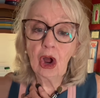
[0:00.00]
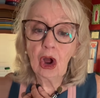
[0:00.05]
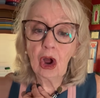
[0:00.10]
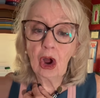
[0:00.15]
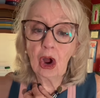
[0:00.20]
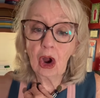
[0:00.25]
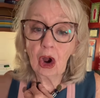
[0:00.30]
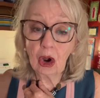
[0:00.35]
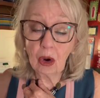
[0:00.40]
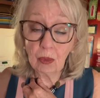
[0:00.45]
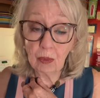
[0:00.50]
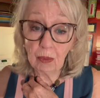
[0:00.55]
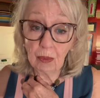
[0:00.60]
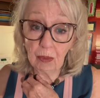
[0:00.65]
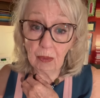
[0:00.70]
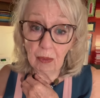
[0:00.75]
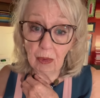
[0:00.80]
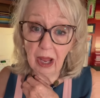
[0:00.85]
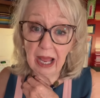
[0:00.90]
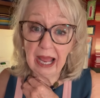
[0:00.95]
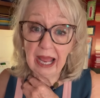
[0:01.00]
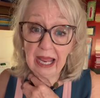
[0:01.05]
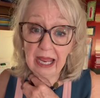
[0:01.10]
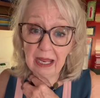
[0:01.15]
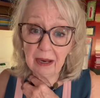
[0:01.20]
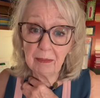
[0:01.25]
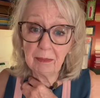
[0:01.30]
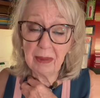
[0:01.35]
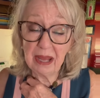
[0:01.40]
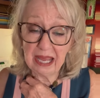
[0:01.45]
are
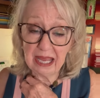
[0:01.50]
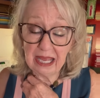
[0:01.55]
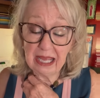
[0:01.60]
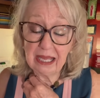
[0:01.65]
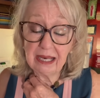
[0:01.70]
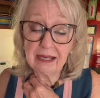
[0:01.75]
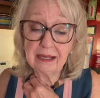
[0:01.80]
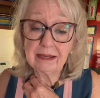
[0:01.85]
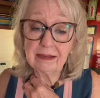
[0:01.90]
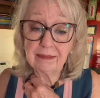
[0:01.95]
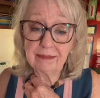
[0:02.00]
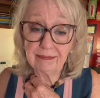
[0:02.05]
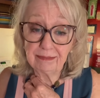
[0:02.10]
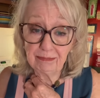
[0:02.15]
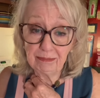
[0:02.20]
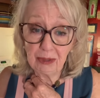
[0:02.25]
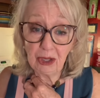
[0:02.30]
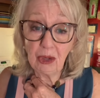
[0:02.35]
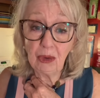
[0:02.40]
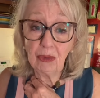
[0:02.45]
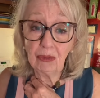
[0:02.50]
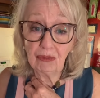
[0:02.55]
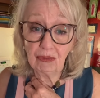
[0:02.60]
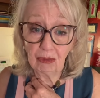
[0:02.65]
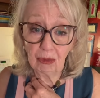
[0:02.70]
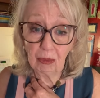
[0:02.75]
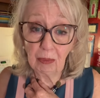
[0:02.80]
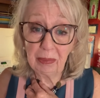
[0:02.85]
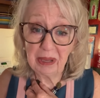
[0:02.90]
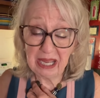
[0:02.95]
handmade,
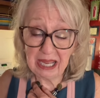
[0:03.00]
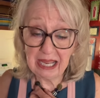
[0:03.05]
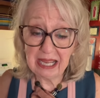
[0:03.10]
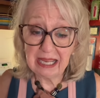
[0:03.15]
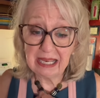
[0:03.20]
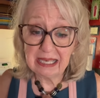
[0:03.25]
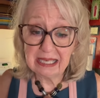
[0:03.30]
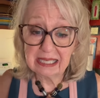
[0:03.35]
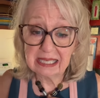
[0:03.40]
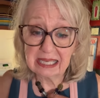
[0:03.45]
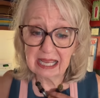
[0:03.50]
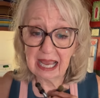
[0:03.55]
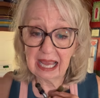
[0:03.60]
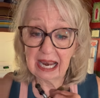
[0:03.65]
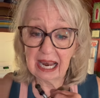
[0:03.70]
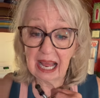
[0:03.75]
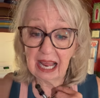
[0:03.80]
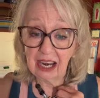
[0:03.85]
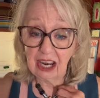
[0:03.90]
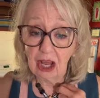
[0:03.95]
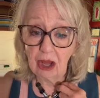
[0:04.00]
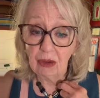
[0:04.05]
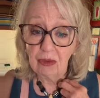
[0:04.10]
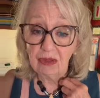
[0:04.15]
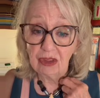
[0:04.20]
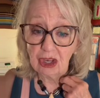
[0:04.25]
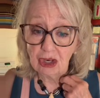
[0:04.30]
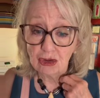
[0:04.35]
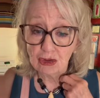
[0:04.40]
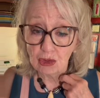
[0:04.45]
beautiful beads, and I know
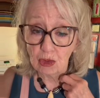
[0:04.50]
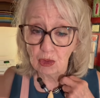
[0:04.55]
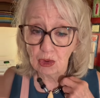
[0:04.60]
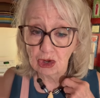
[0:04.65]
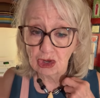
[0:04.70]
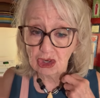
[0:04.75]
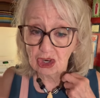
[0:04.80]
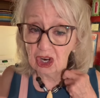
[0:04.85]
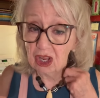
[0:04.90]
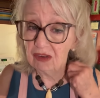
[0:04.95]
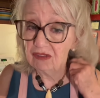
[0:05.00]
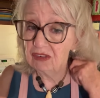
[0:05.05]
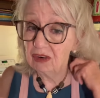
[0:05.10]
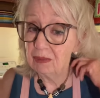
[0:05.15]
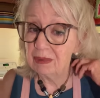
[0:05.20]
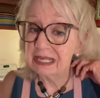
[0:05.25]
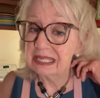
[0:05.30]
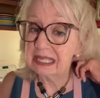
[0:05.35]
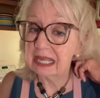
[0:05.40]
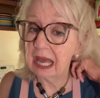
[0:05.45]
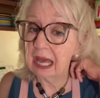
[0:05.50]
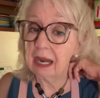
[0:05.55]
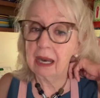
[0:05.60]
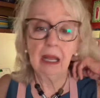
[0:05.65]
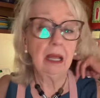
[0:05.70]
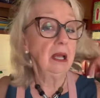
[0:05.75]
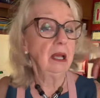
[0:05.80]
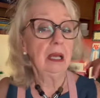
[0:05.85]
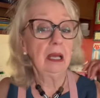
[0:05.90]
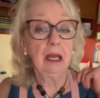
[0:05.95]
that George loved them. It's got a
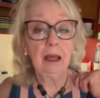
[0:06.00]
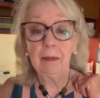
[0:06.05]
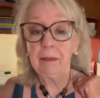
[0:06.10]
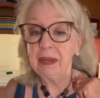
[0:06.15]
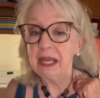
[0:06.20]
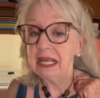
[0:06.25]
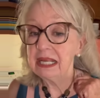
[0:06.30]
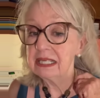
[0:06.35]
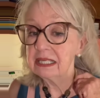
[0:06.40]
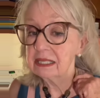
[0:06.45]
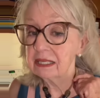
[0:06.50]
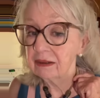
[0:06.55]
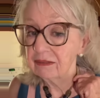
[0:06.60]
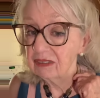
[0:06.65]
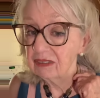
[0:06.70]
piece of